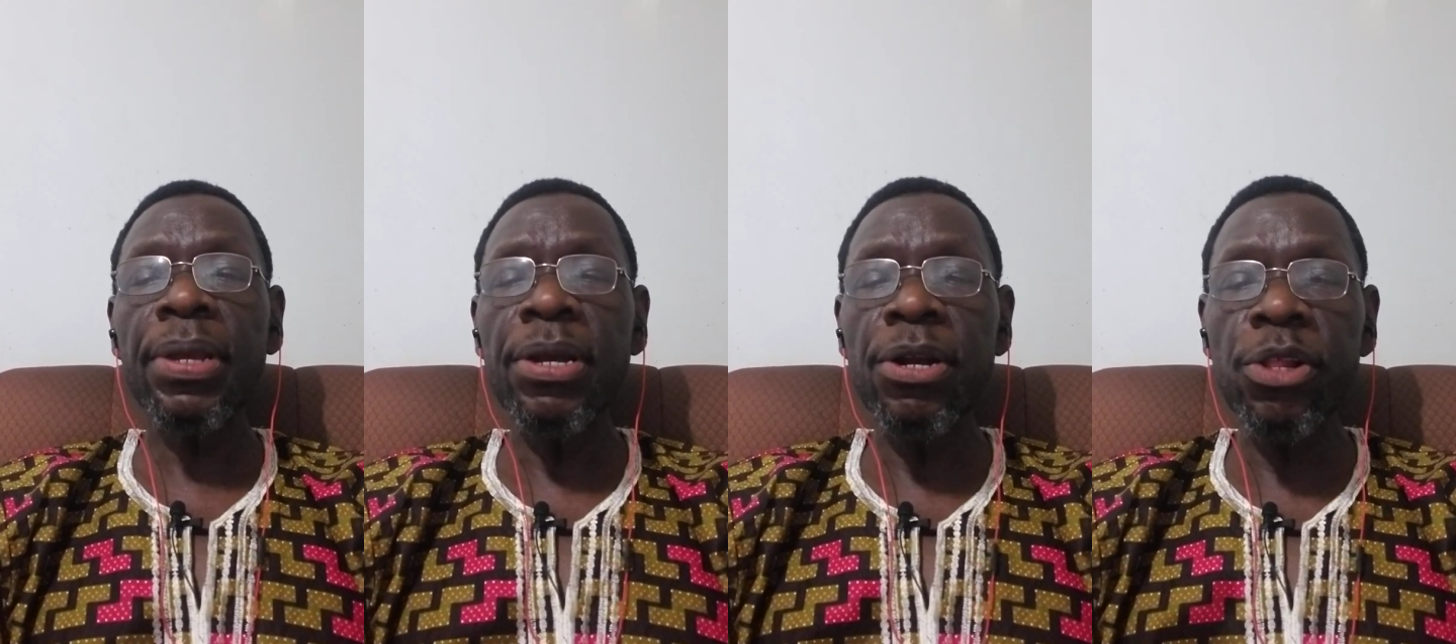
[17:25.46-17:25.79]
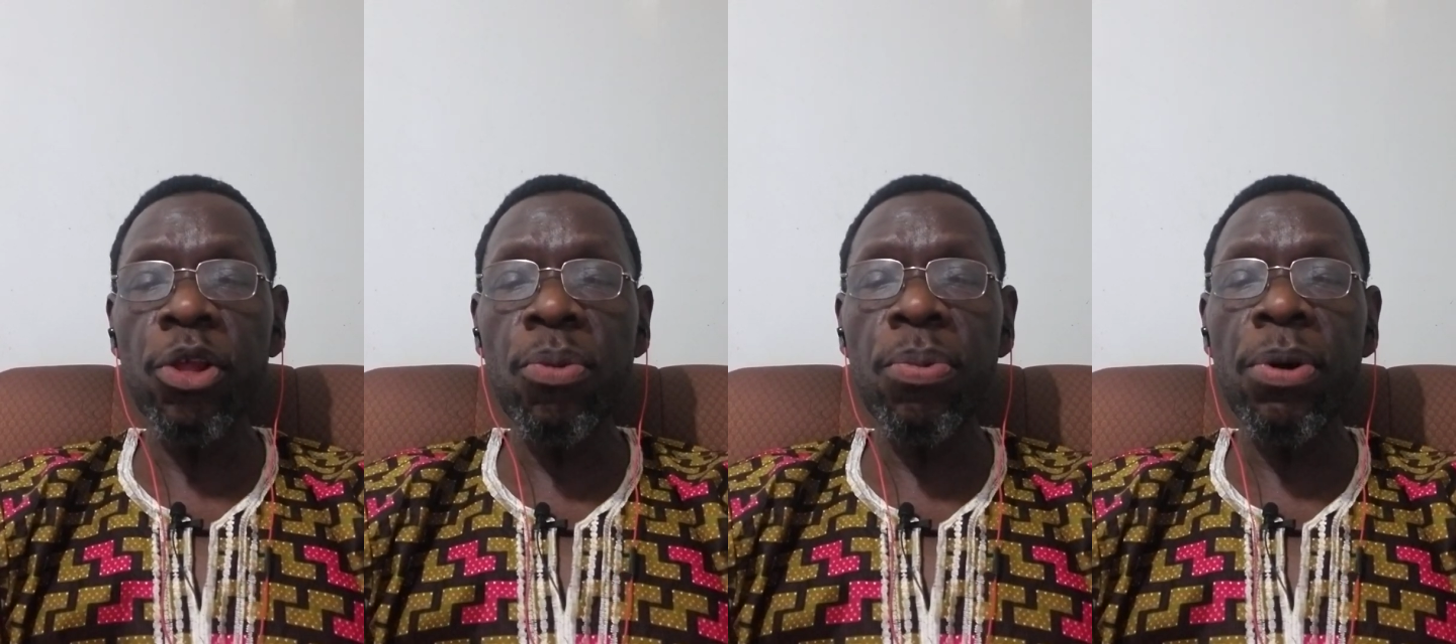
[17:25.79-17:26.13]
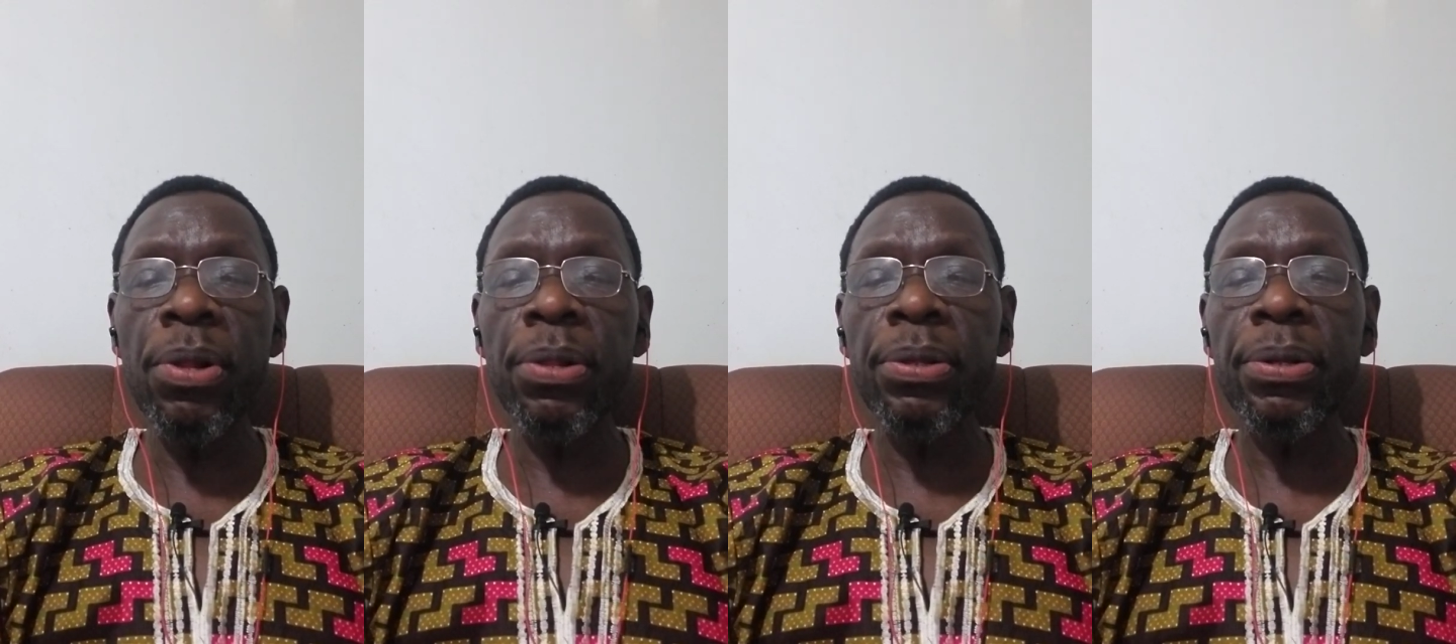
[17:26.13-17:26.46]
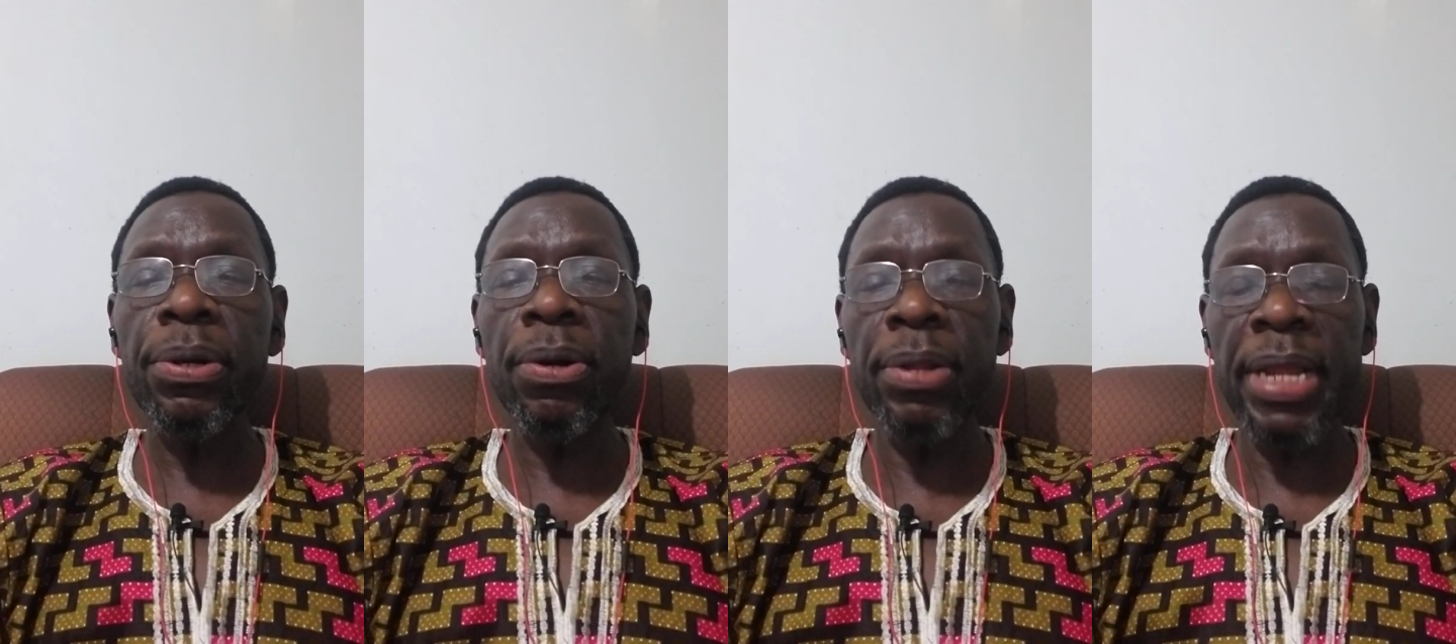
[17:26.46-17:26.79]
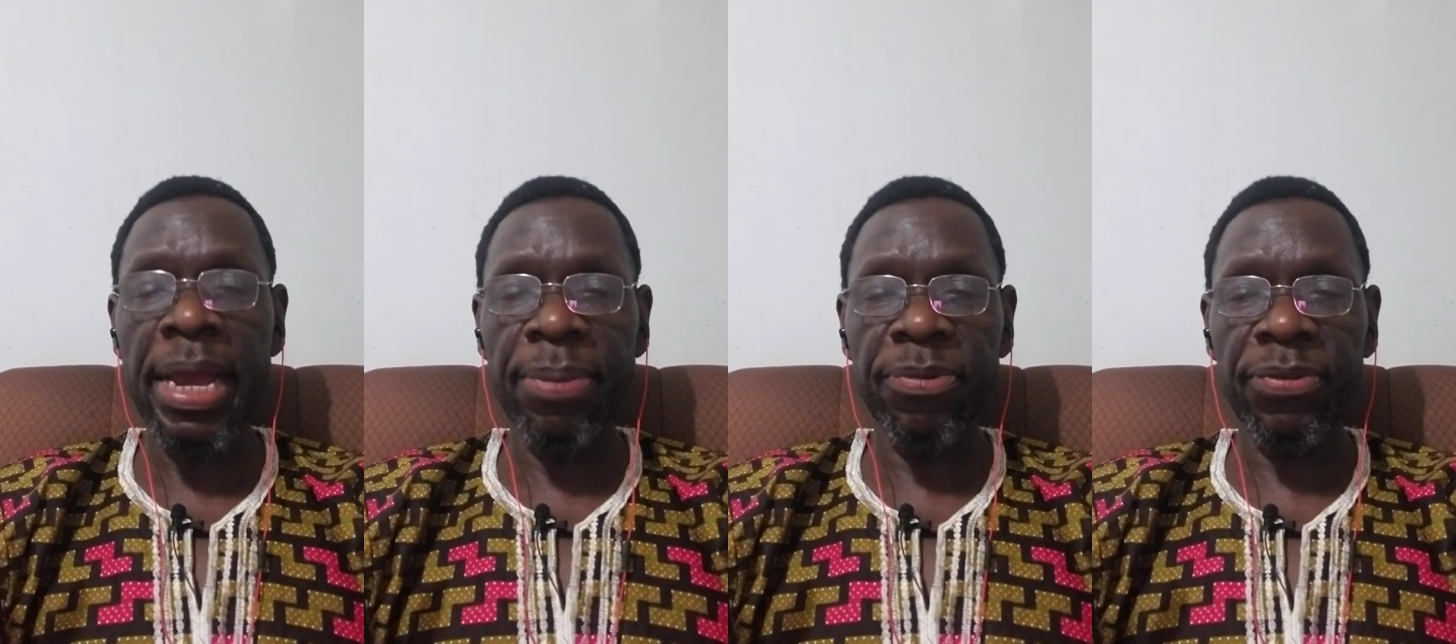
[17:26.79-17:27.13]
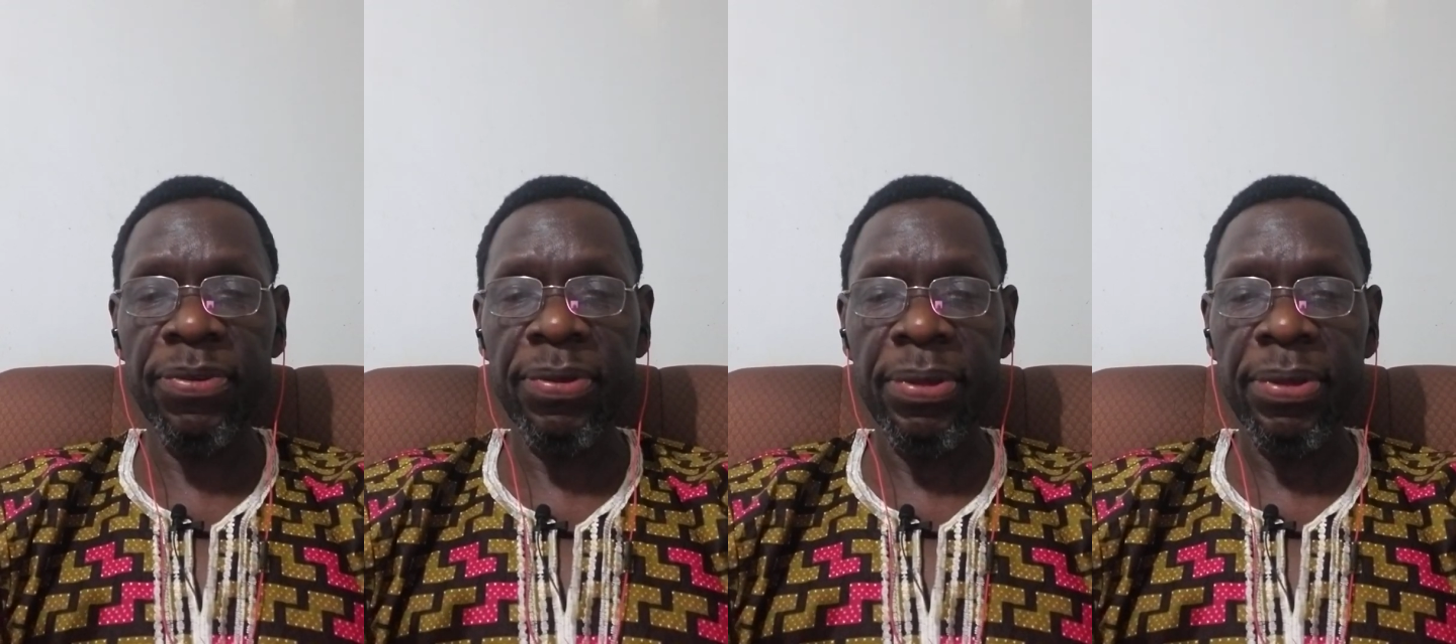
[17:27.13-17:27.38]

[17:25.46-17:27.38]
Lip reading: global collapse